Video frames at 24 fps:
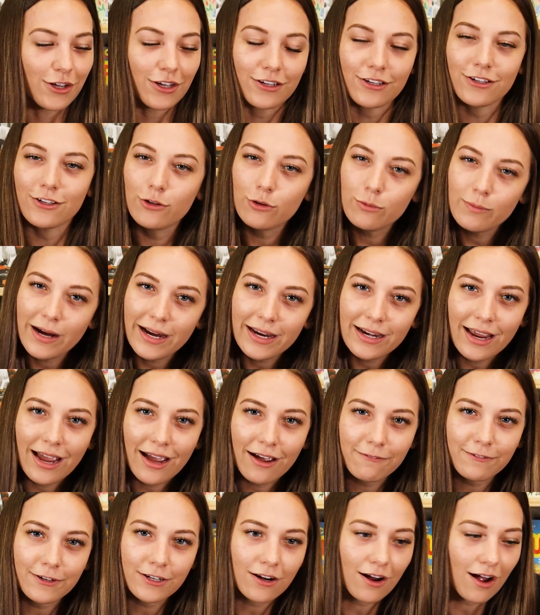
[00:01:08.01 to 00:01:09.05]
You might
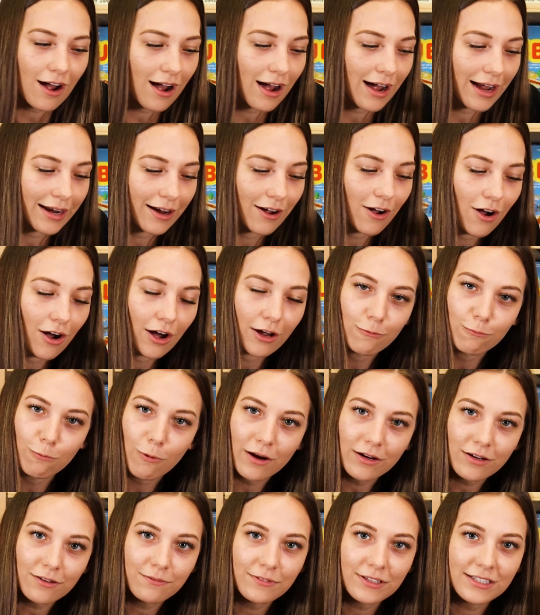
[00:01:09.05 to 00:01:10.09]
have your eye on
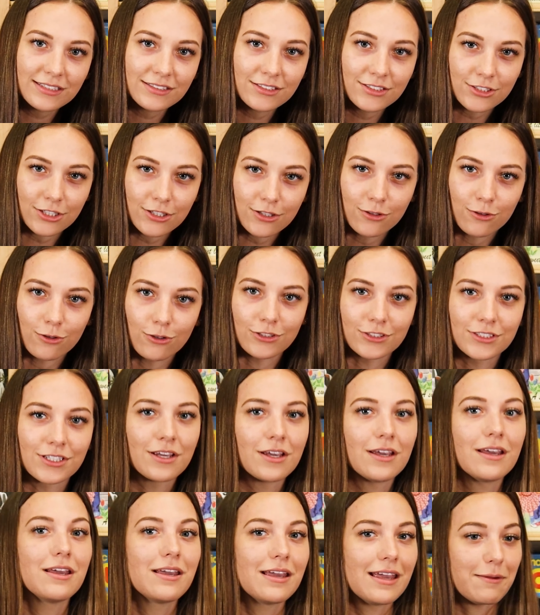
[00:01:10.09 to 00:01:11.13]
one of these circles
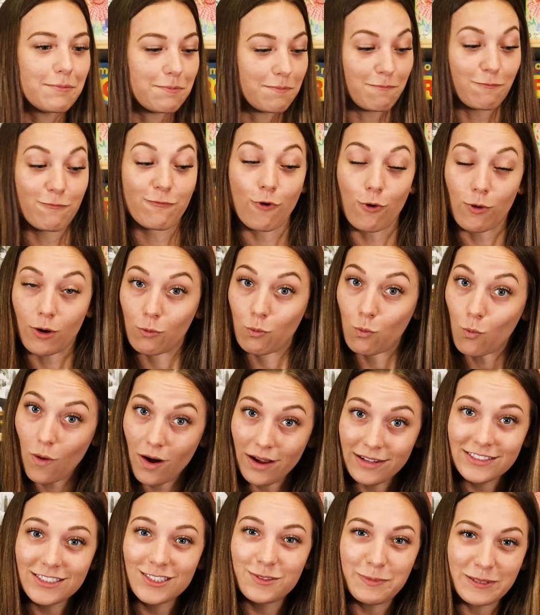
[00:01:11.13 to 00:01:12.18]
for
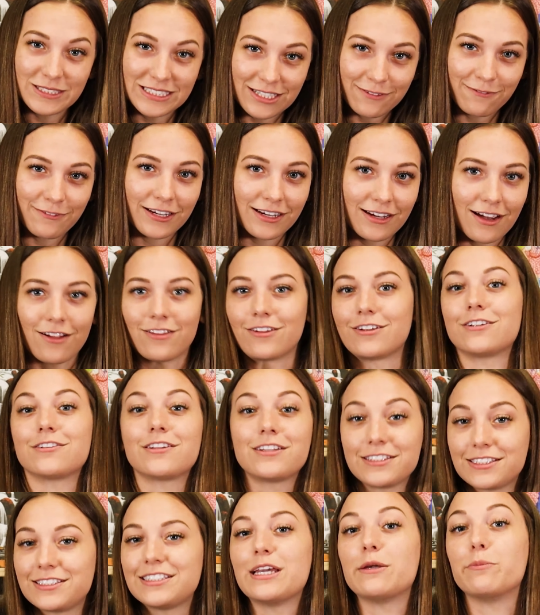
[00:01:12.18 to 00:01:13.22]
one specific color,
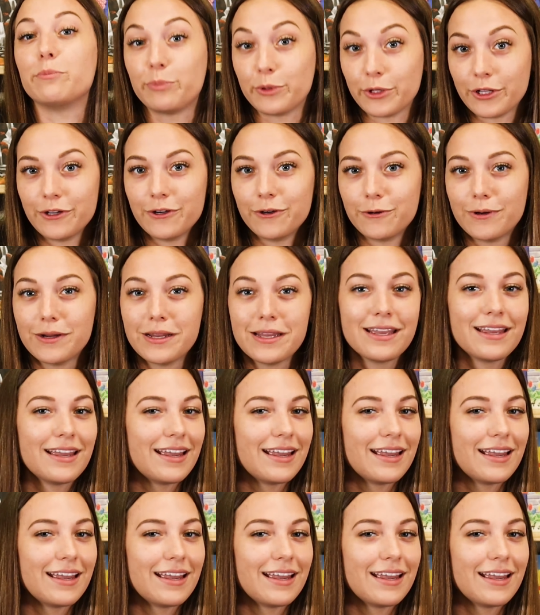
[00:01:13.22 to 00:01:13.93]
let's say blue,